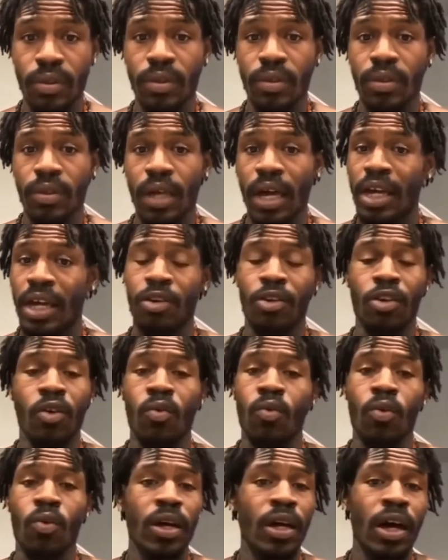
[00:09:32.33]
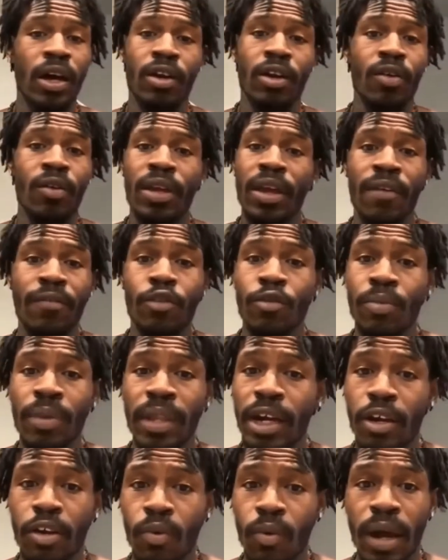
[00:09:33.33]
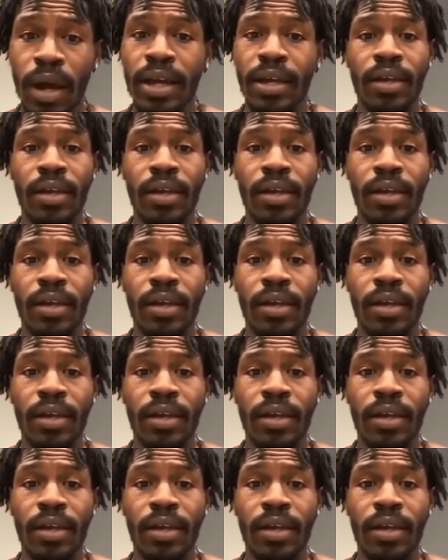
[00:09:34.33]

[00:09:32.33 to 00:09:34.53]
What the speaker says: I don't care if you black or white.